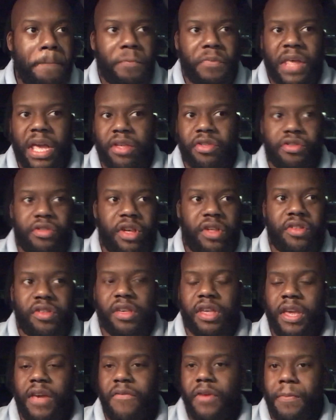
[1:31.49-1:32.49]
That's
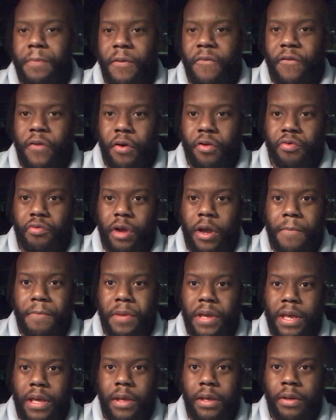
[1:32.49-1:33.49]
just give up a first round
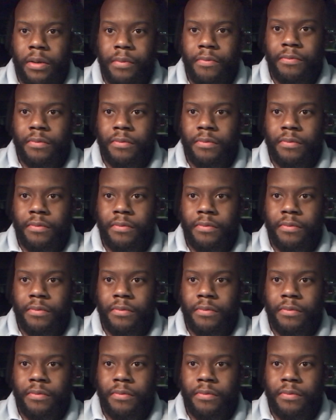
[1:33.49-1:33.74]
pick.